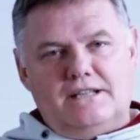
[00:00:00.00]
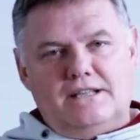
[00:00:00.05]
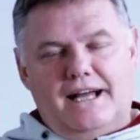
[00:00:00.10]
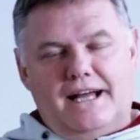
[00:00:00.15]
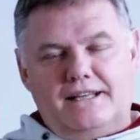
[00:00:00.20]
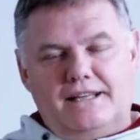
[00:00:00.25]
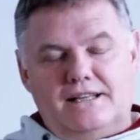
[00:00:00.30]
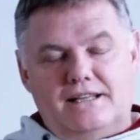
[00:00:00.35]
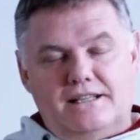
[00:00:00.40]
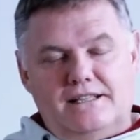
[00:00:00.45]

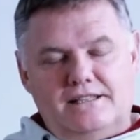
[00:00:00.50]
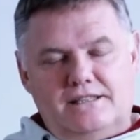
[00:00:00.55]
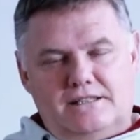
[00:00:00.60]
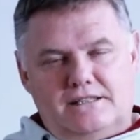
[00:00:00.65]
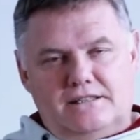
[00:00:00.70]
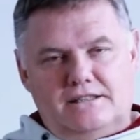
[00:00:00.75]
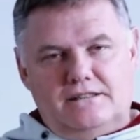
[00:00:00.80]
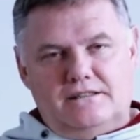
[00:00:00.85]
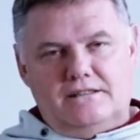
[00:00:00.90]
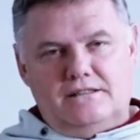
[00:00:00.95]
and
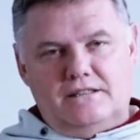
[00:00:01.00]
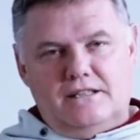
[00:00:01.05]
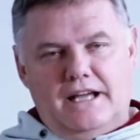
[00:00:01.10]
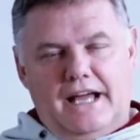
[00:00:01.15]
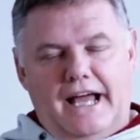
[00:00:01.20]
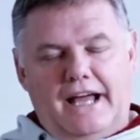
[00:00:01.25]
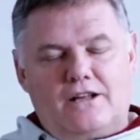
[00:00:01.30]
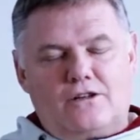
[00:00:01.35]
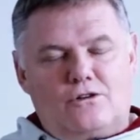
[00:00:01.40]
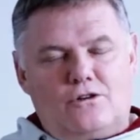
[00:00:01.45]
listen
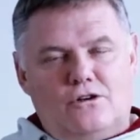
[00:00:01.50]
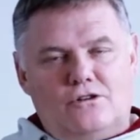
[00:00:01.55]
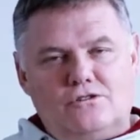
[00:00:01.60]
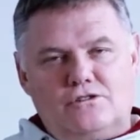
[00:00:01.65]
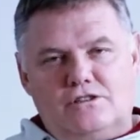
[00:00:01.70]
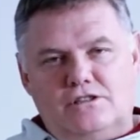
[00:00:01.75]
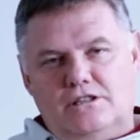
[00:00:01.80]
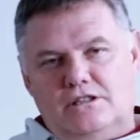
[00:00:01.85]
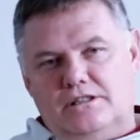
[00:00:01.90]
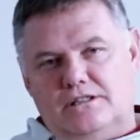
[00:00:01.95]
and
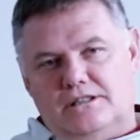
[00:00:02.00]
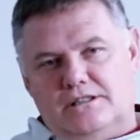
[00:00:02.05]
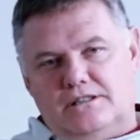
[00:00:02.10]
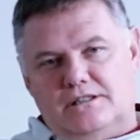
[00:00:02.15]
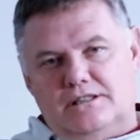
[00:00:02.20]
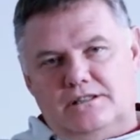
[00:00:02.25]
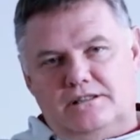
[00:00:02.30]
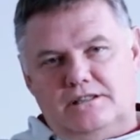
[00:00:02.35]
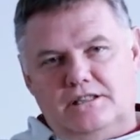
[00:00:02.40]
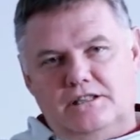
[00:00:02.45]
consider
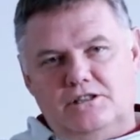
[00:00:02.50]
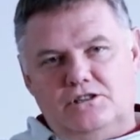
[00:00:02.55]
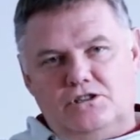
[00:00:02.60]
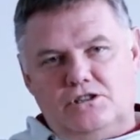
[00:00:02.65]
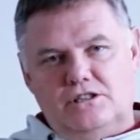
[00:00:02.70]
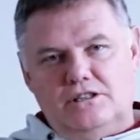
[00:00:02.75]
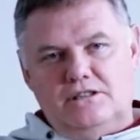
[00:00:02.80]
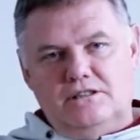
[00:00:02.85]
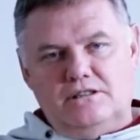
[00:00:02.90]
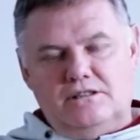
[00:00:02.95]
the
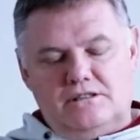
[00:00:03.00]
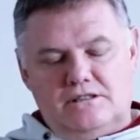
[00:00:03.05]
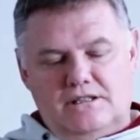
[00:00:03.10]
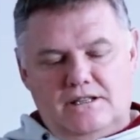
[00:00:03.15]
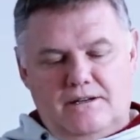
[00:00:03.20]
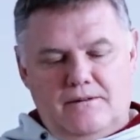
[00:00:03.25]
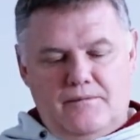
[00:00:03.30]
teachings